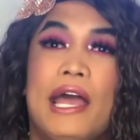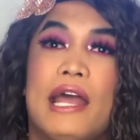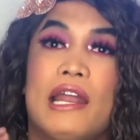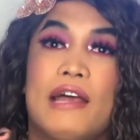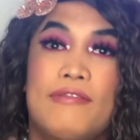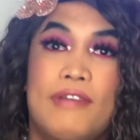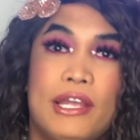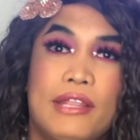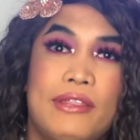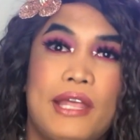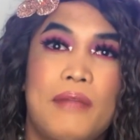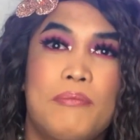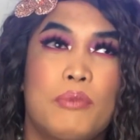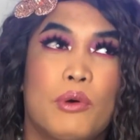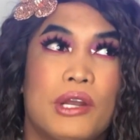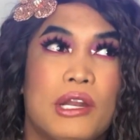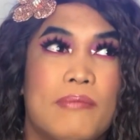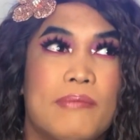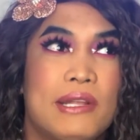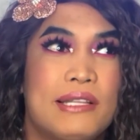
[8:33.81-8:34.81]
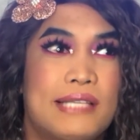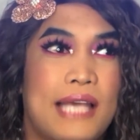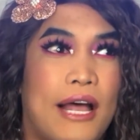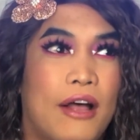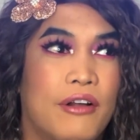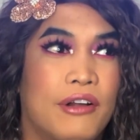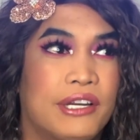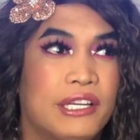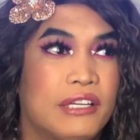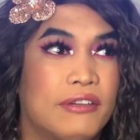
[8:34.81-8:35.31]
And I've hit that point in
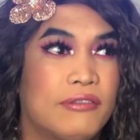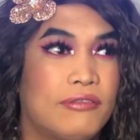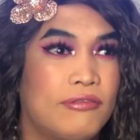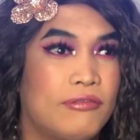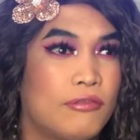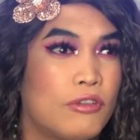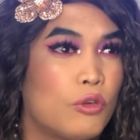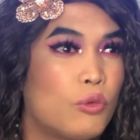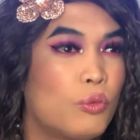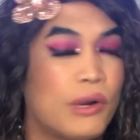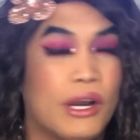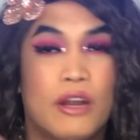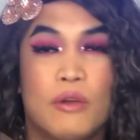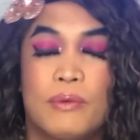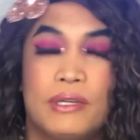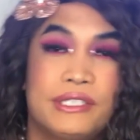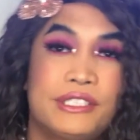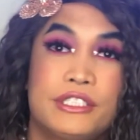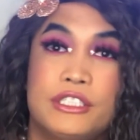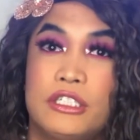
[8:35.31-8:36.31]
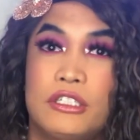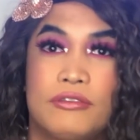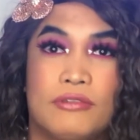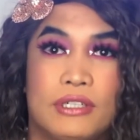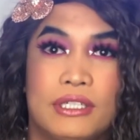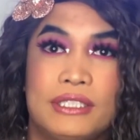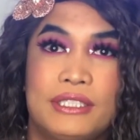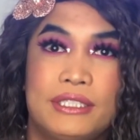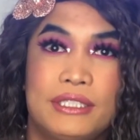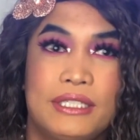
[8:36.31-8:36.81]
mentality of where I was in
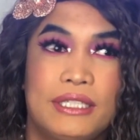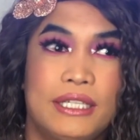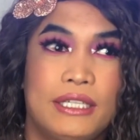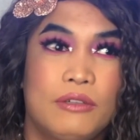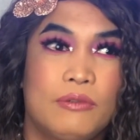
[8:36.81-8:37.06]
university